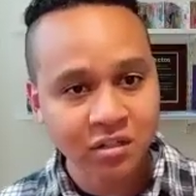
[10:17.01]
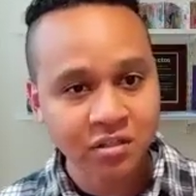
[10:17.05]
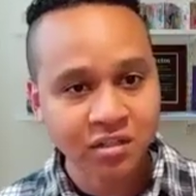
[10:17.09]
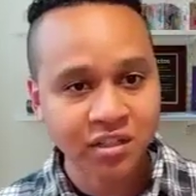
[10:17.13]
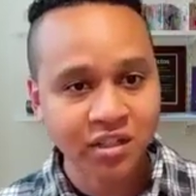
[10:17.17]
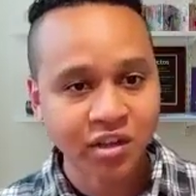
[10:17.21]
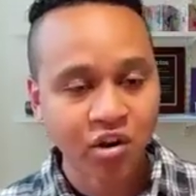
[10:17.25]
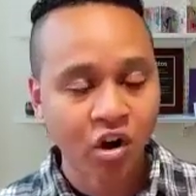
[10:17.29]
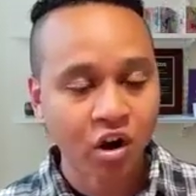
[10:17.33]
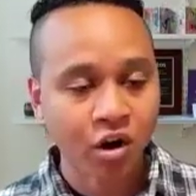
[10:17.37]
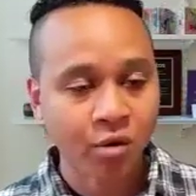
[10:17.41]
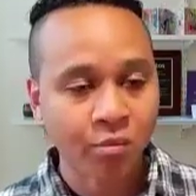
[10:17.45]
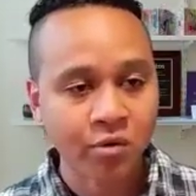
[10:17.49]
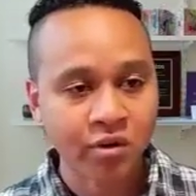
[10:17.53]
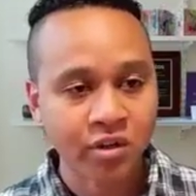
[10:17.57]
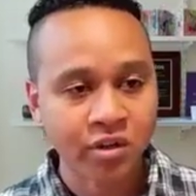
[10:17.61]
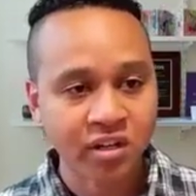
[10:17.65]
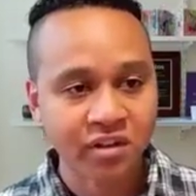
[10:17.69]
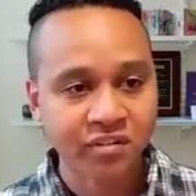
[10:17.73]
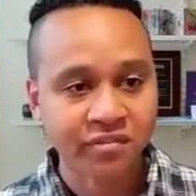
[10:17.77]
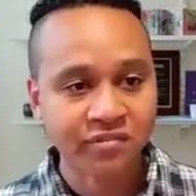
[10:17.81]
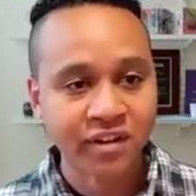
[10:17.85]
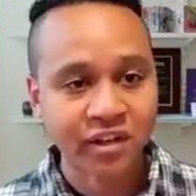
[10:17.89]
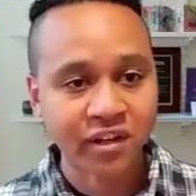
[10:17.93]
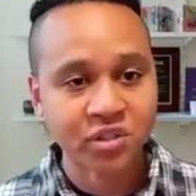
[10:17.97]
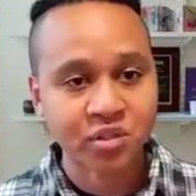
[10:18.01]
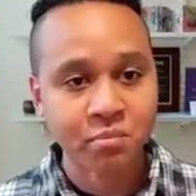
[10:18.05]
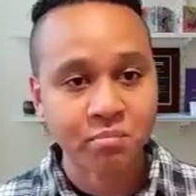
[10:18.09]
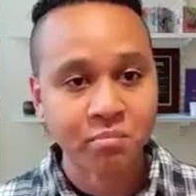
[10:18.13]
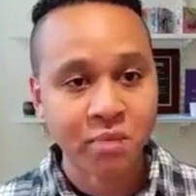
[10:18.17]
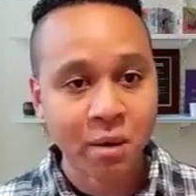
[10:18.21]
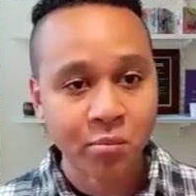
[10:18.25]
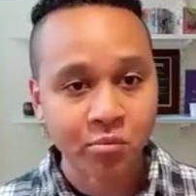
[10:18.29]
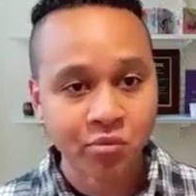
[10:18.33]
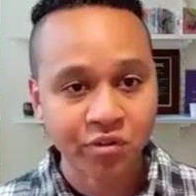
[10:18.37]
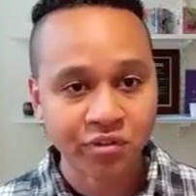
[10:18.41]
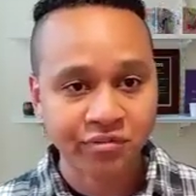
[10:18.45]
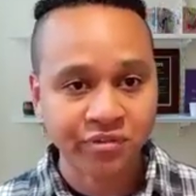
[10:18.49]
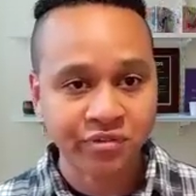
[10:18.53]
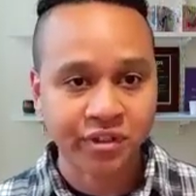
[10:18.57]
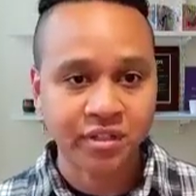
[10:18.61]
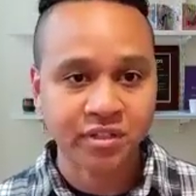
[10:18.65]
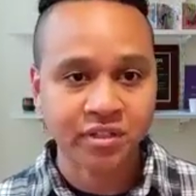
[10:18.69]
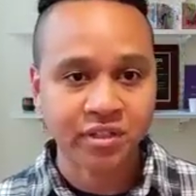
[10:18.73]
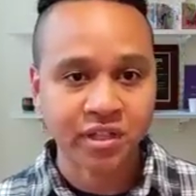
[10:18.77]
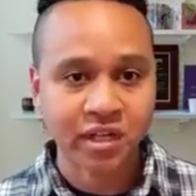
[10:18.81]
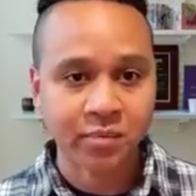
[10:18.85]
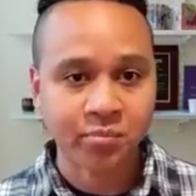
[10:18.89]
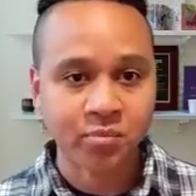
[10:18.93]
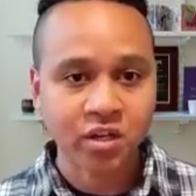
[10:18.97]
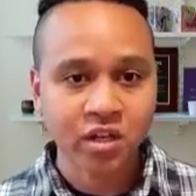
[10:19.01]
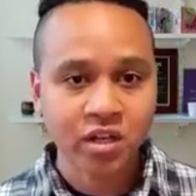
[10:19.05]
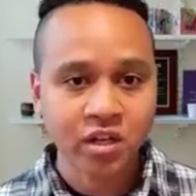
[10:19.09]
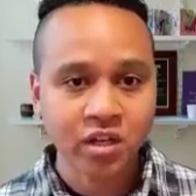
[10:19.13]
and they harbored an effector memory phenotype,